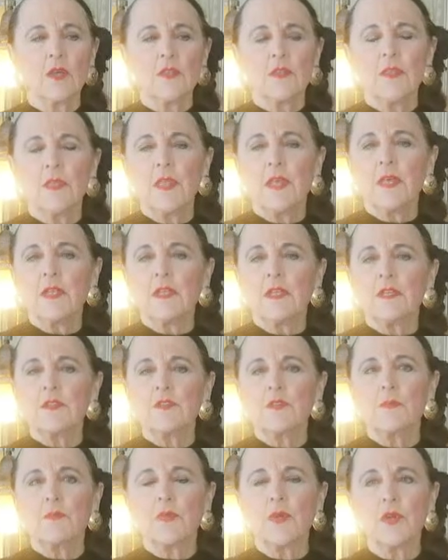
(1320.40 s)
That is
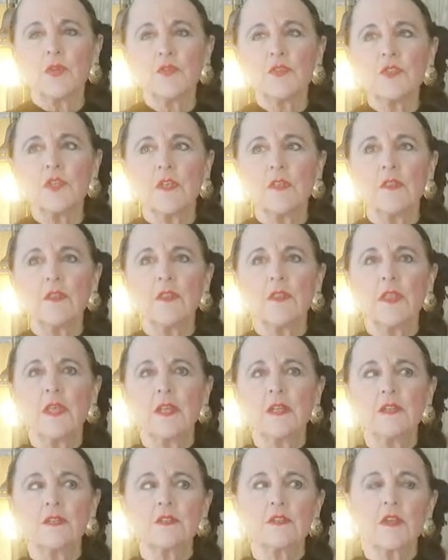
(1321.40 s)
a person that
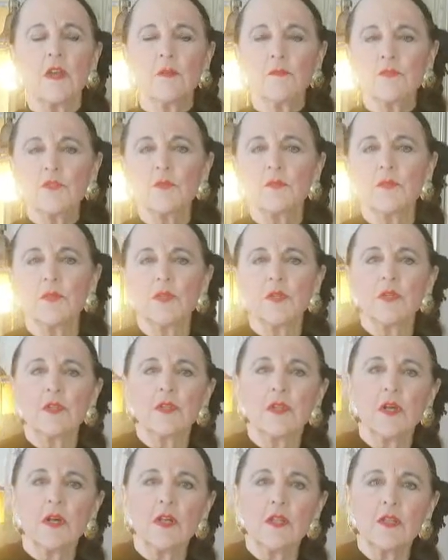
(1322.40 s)
is
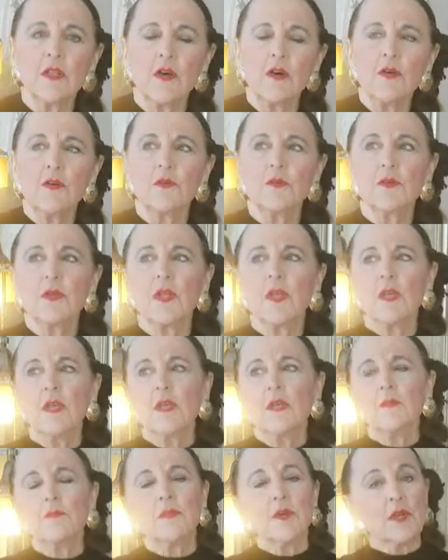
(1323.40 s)
comfortable alone,
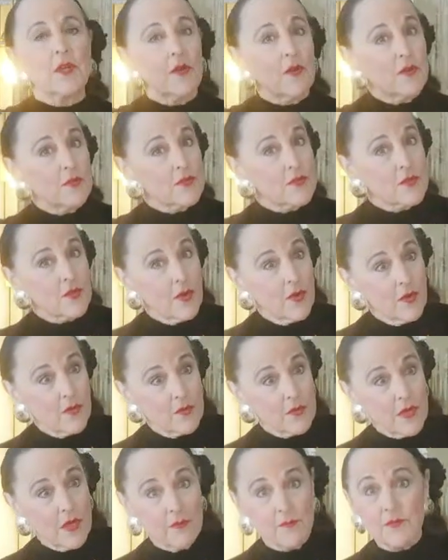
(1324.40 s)
but also
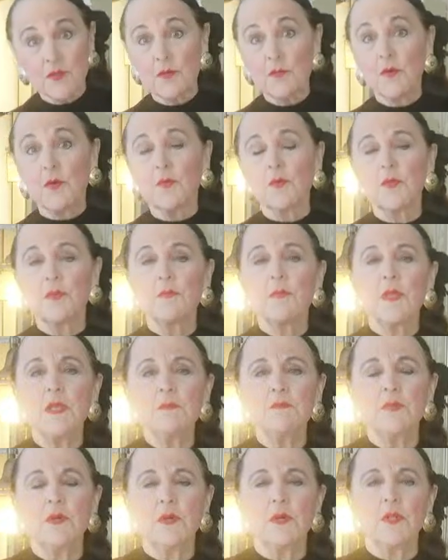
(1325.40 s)
comfortable with
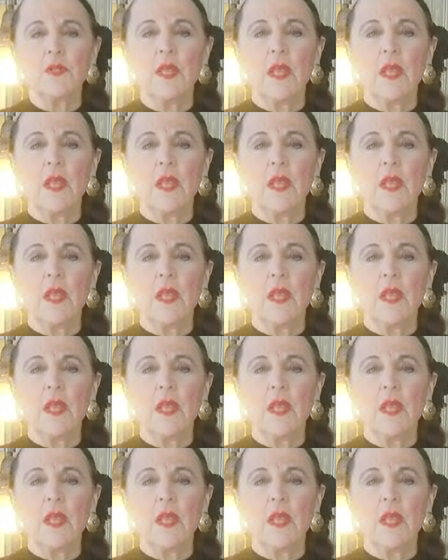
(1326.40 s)
people.